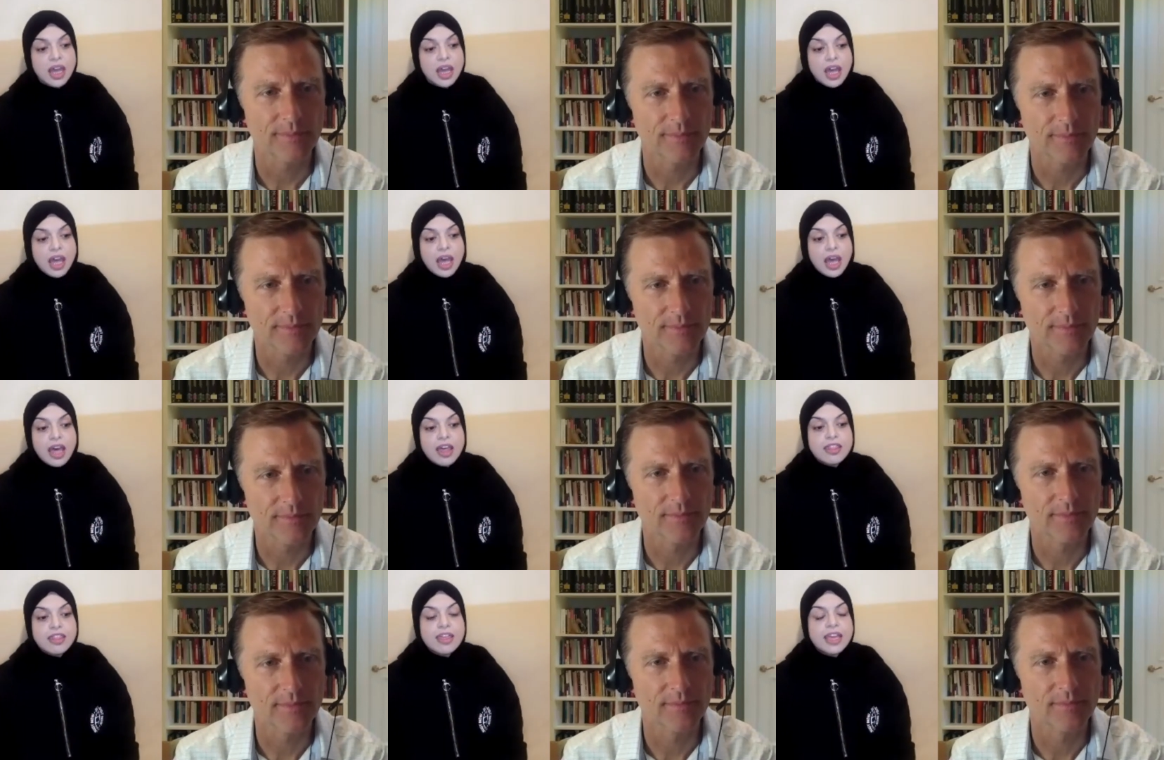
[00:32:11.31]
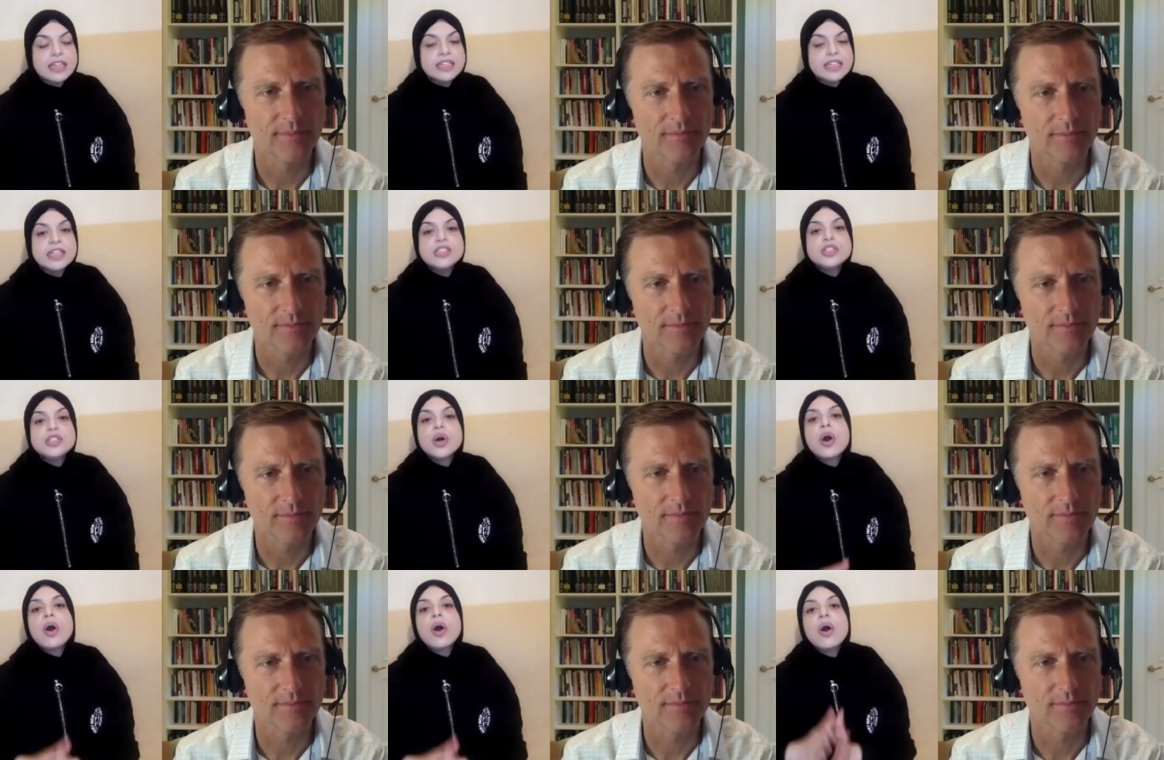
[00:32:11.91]
Speaker 1: and they did
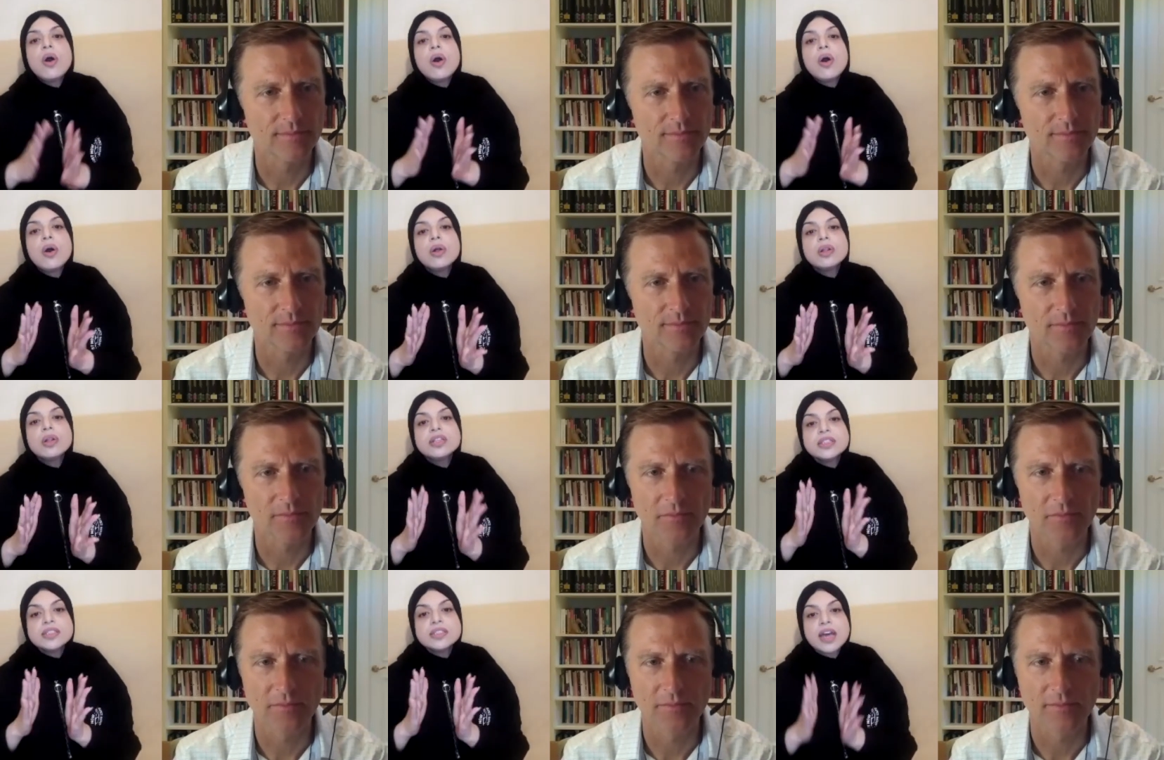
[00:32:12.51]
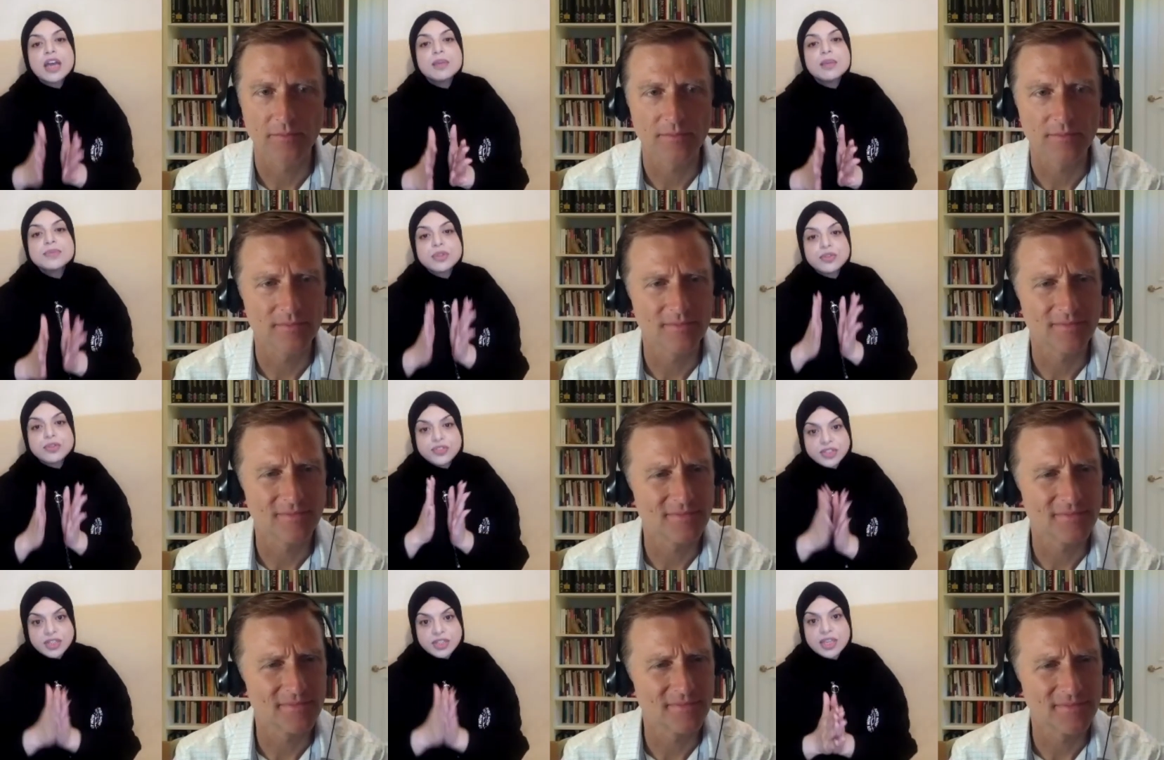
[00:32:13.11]
all types of
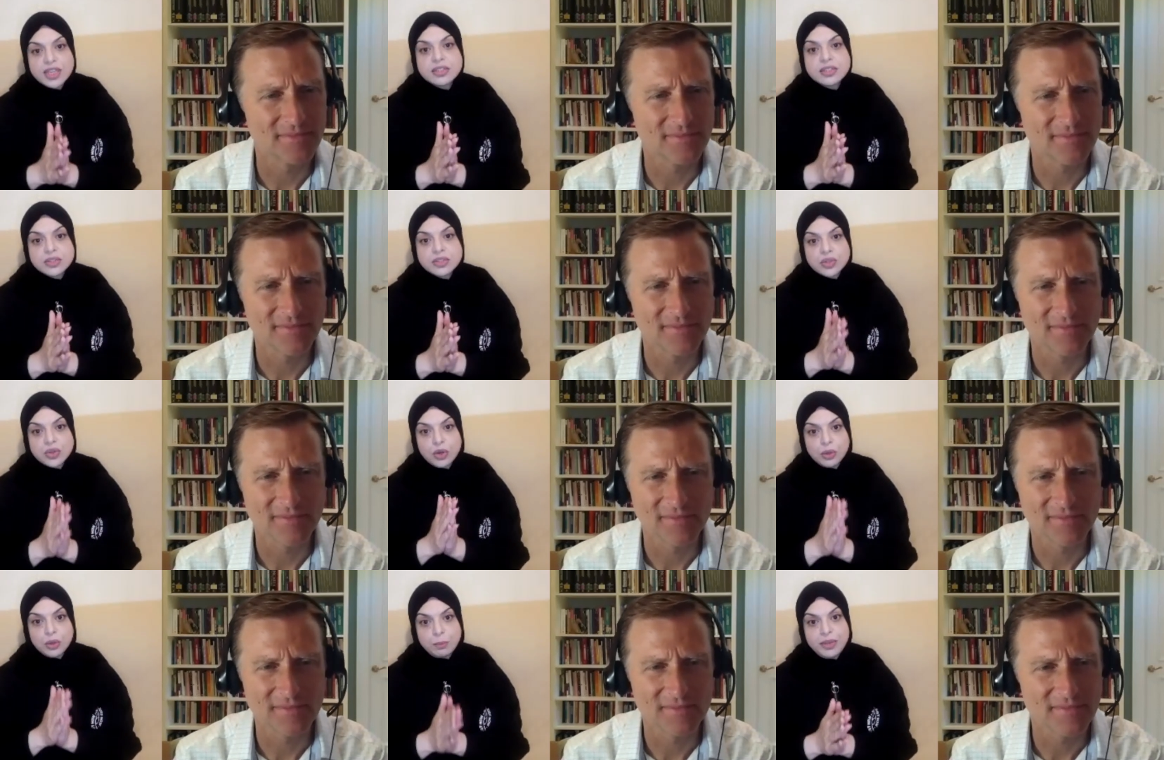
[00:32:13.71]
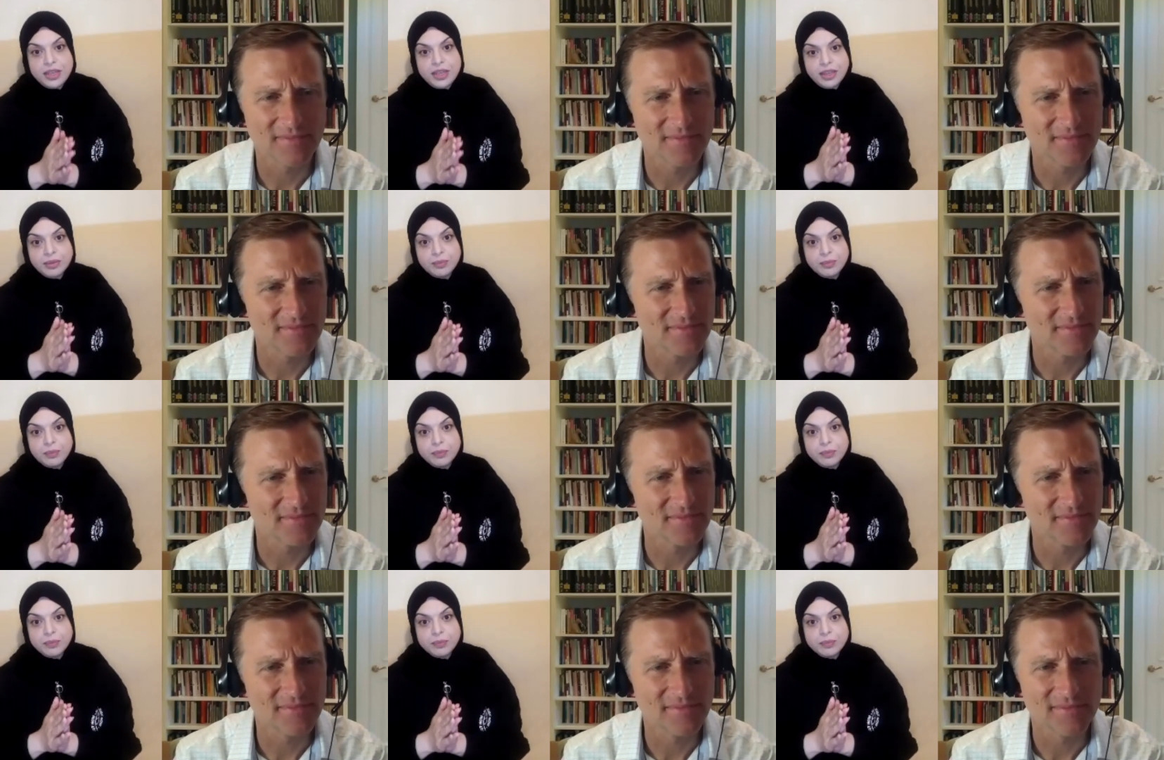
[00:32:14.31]
tests on me.
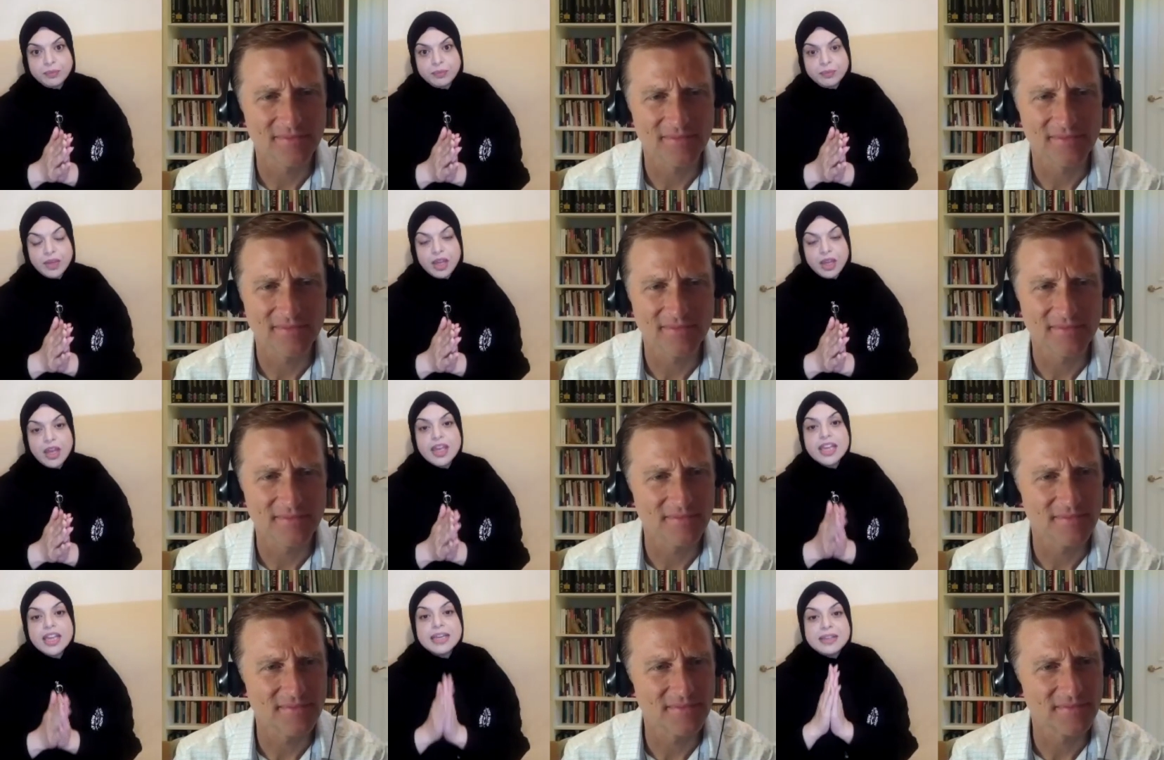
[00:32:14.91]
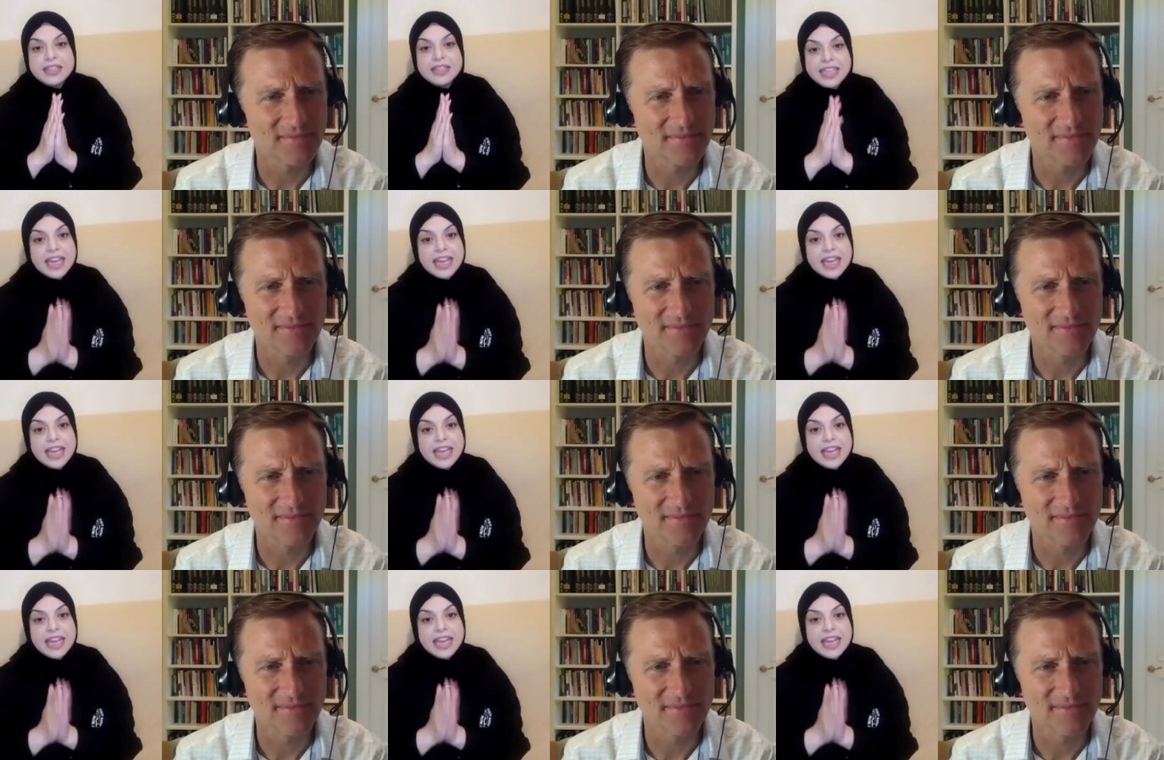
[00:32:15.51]
Yet